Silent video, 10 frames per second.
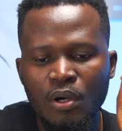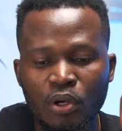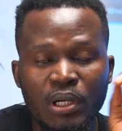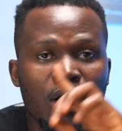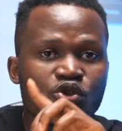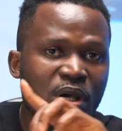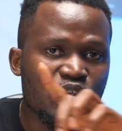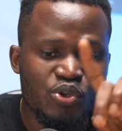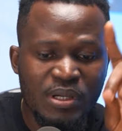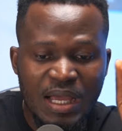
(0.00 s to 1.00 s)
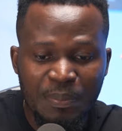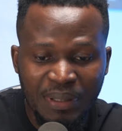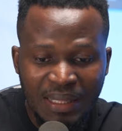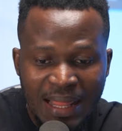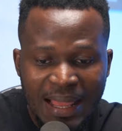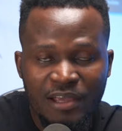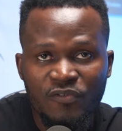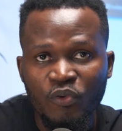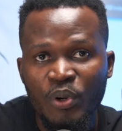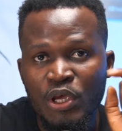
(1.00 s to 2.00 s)
on how to actually apply
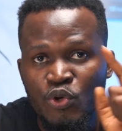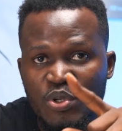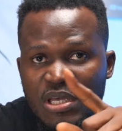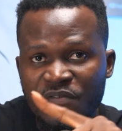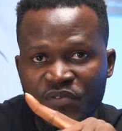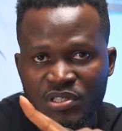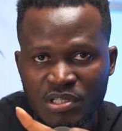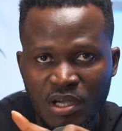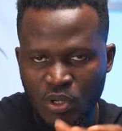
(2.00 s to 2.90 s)
for a UK visa.